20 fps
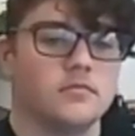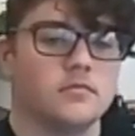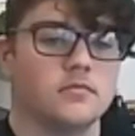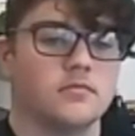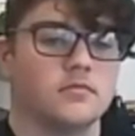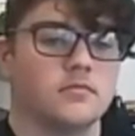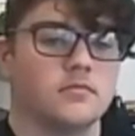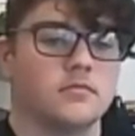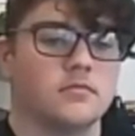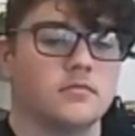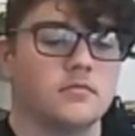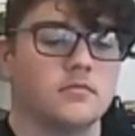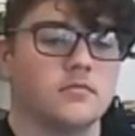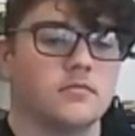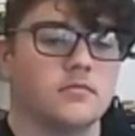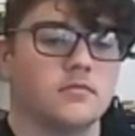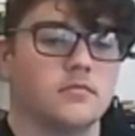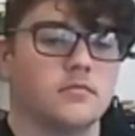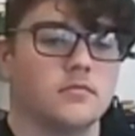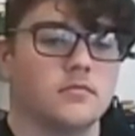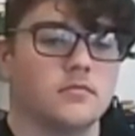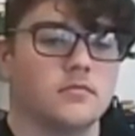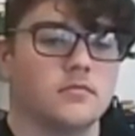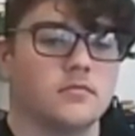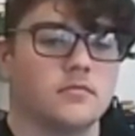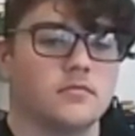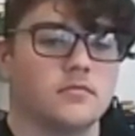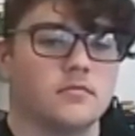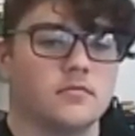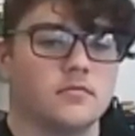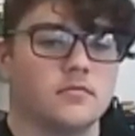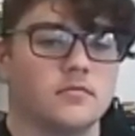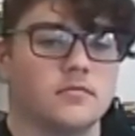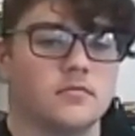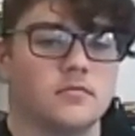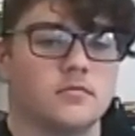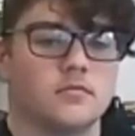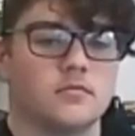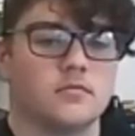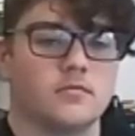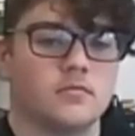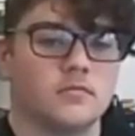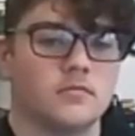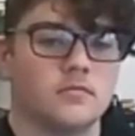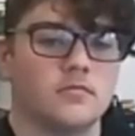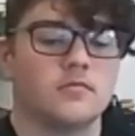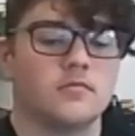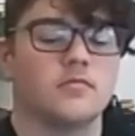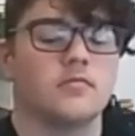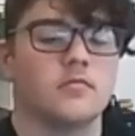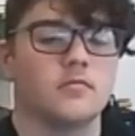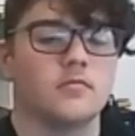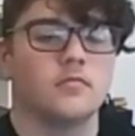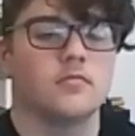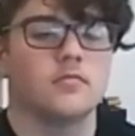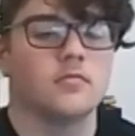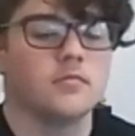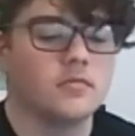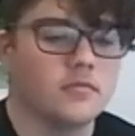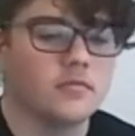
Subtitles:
The person shown says nothing.